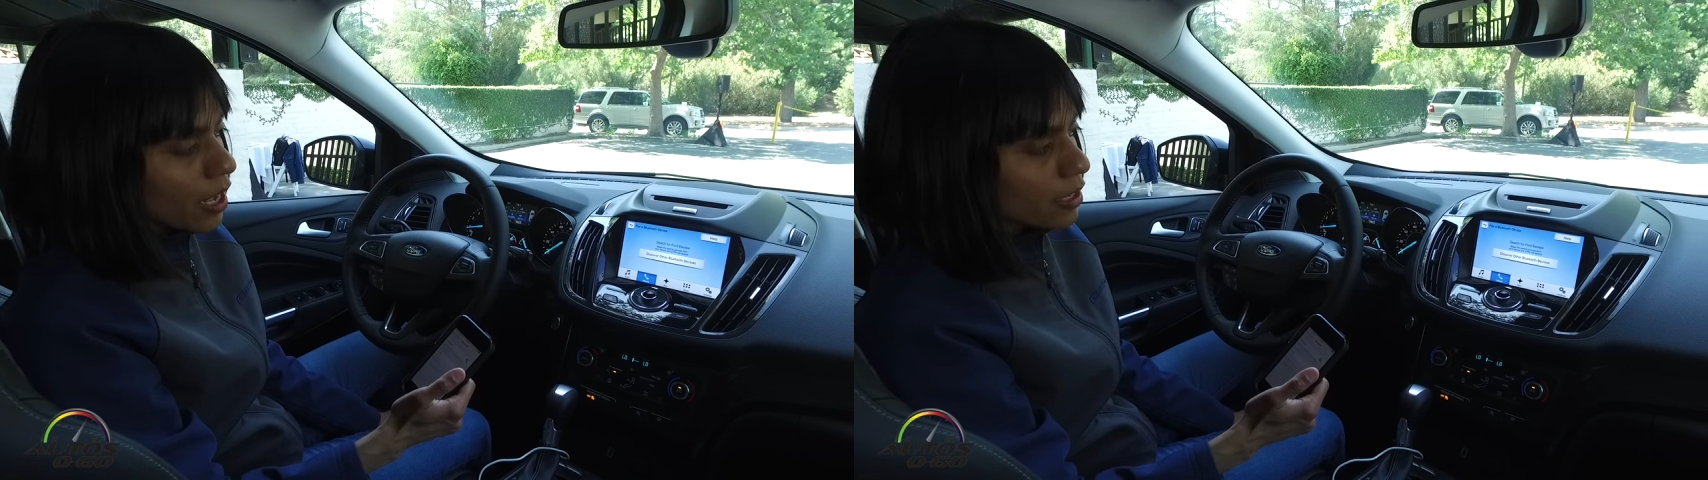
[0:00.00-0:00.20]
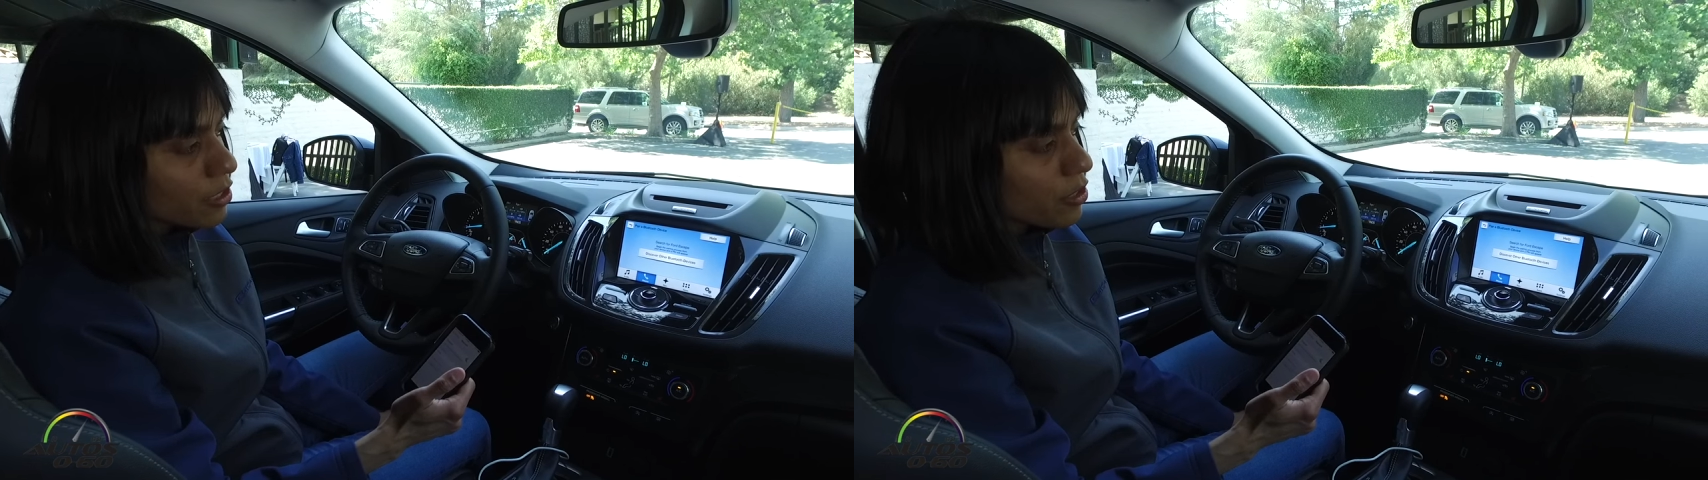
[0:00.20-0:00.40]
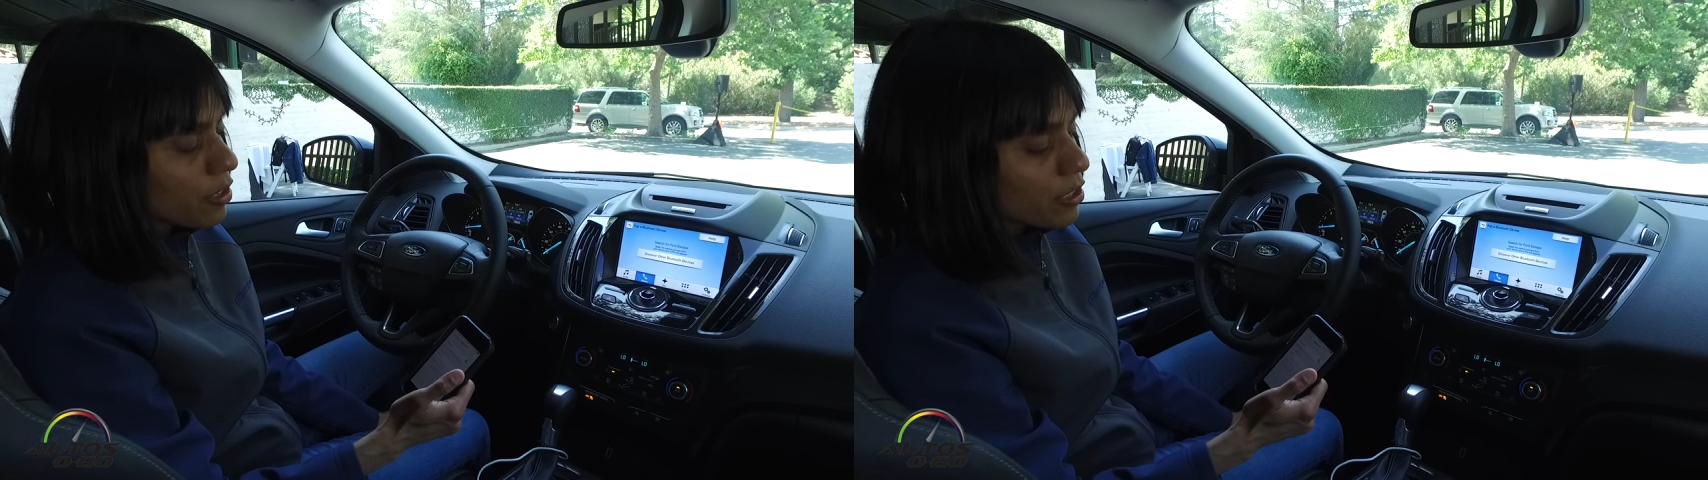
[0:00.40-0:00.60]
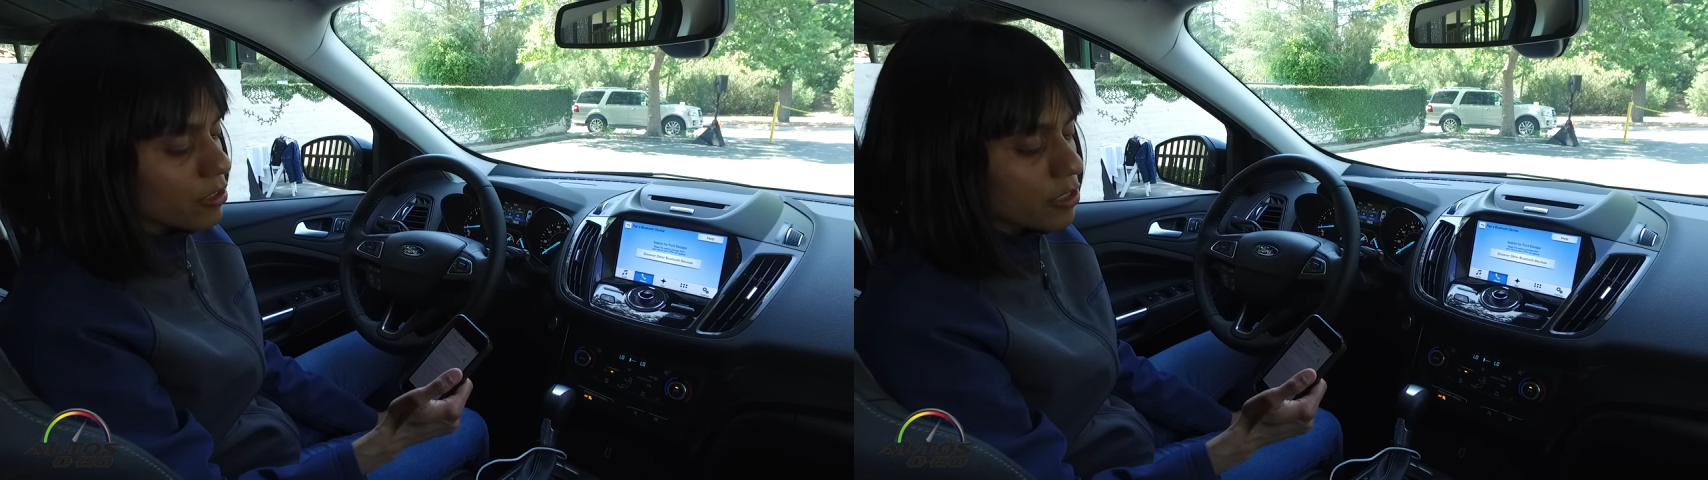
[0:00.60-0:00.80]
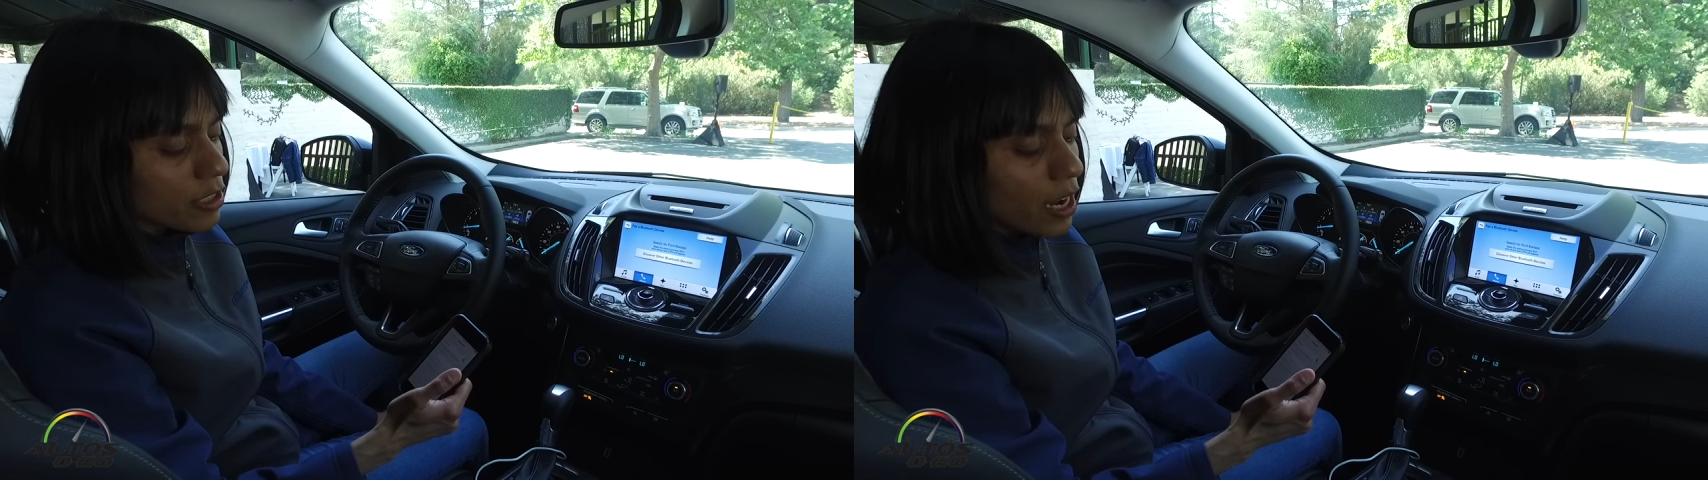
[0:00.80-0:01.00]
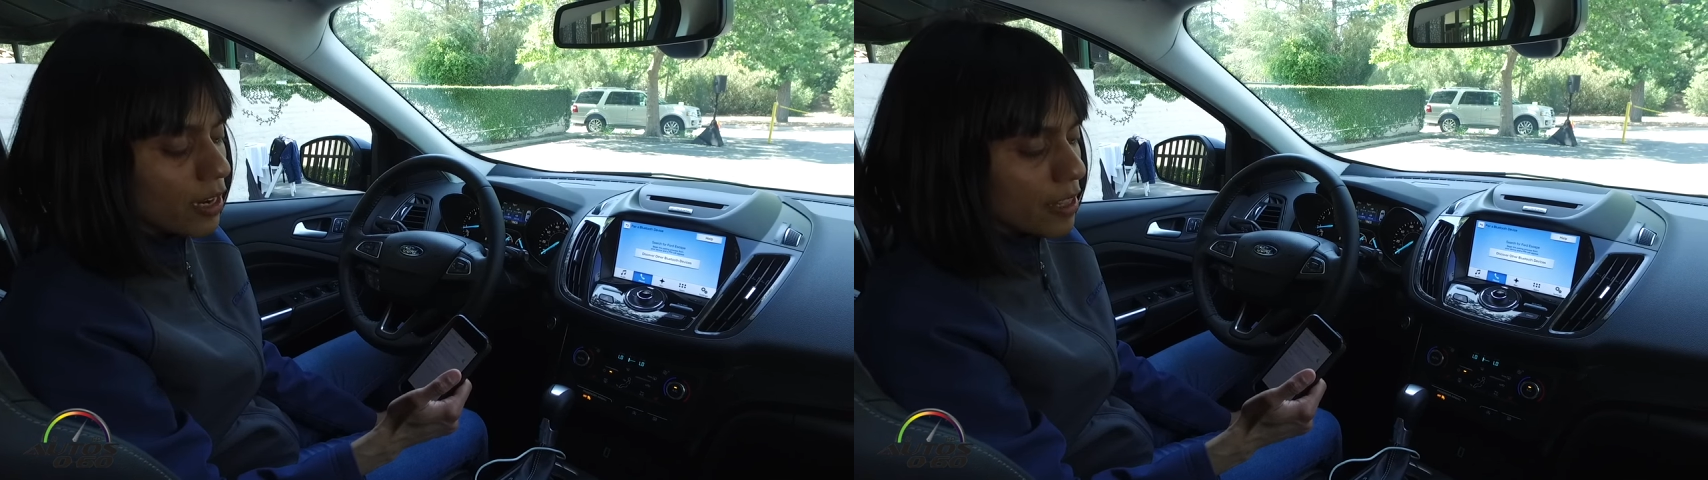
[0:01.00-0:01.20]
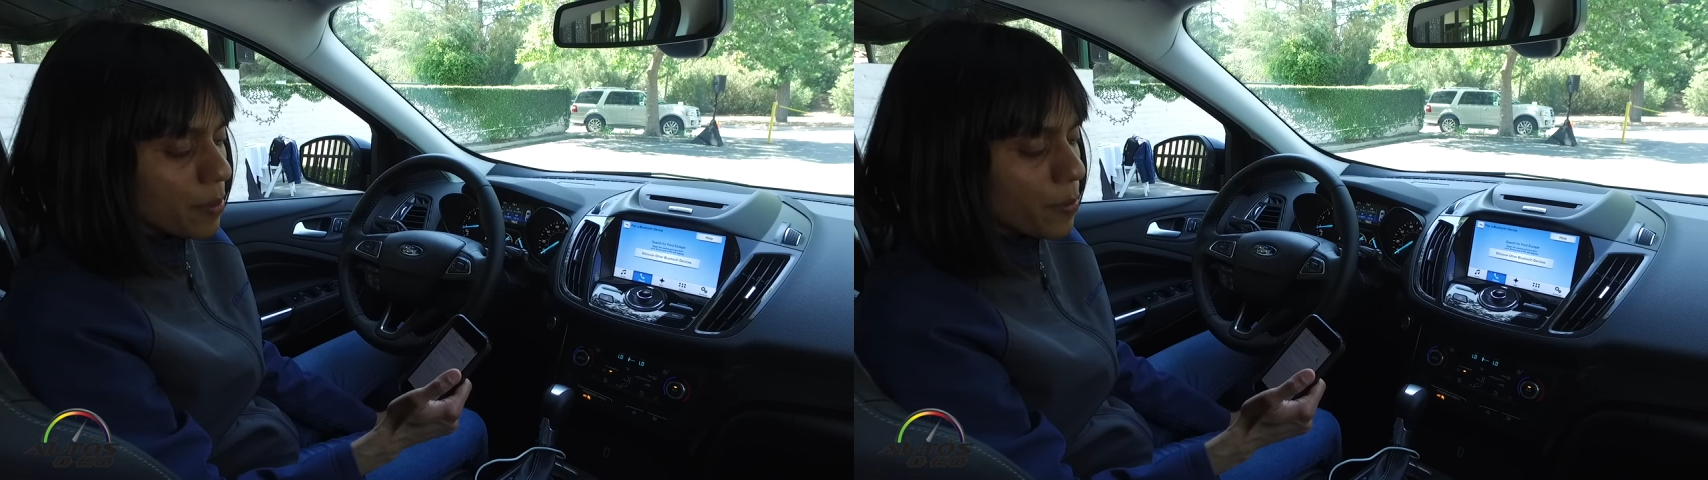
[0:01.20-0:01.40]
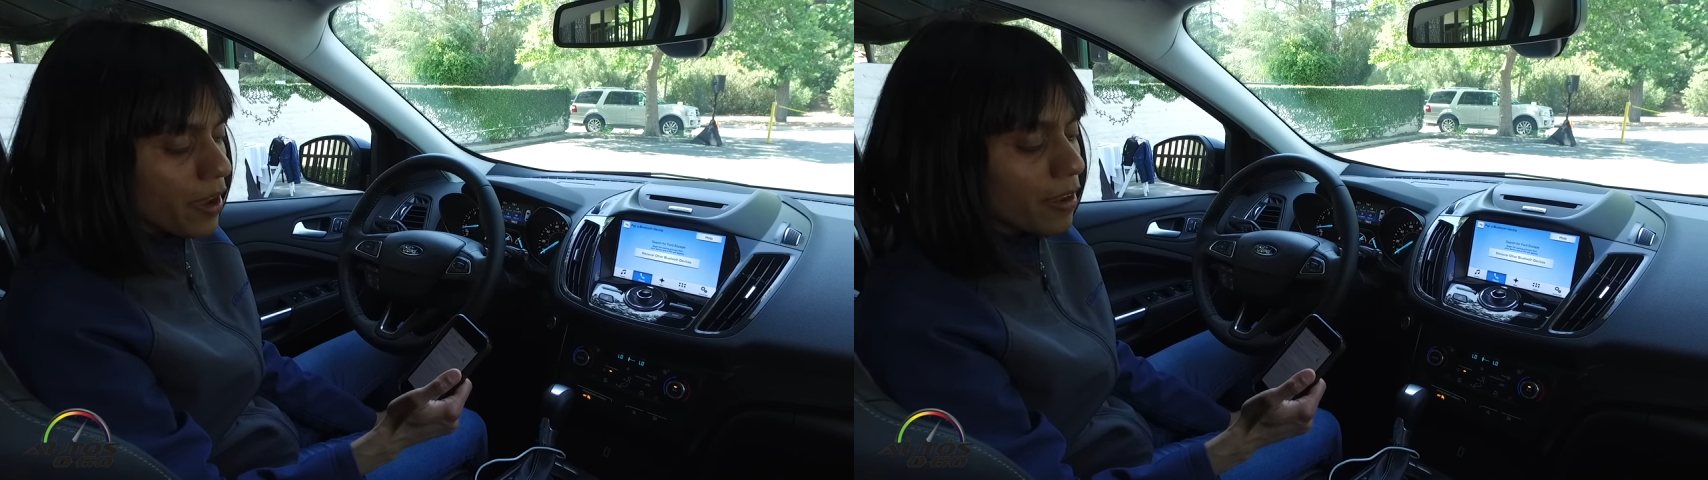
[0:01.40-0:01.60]
and it's going to start
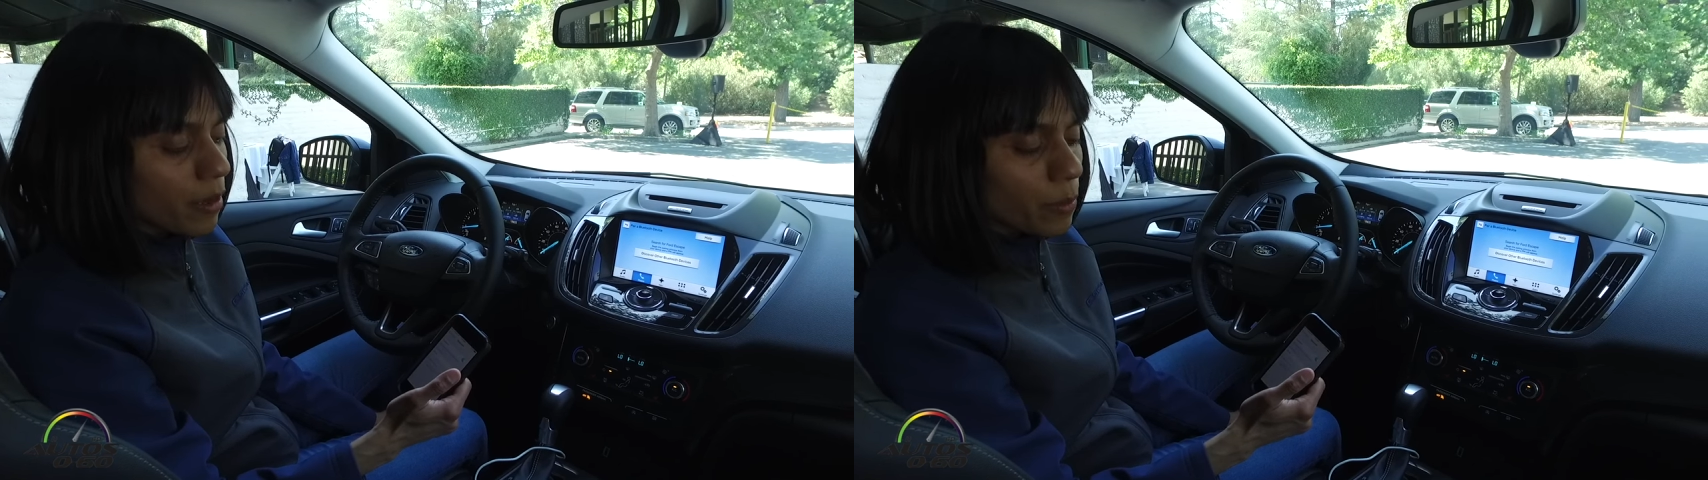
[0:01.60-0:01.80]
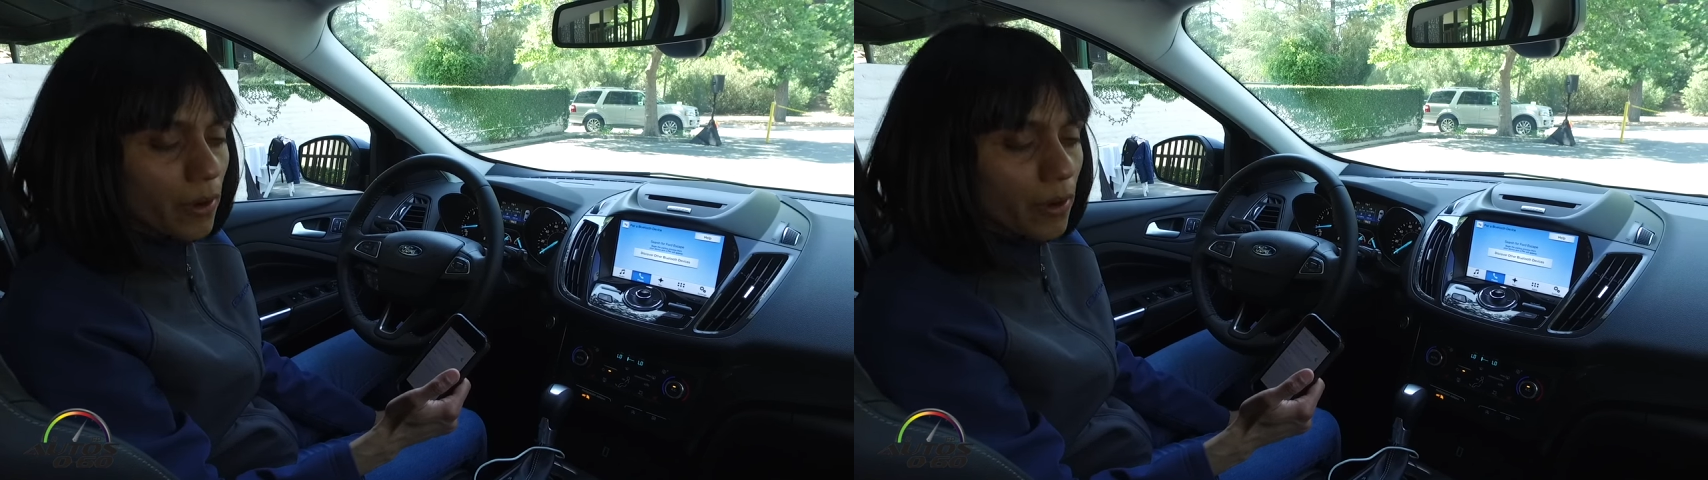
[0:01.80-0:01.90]
the pairing